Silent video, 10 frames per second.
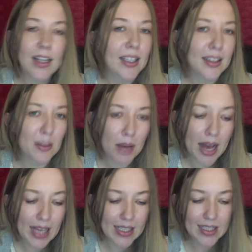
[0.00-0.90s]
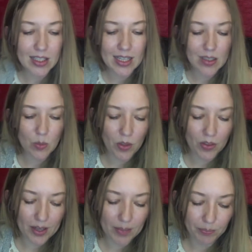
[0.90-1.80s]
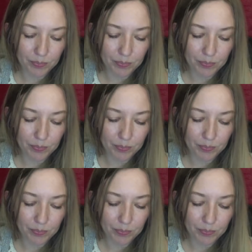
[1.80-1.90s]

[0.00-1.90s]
in the past. So that's what the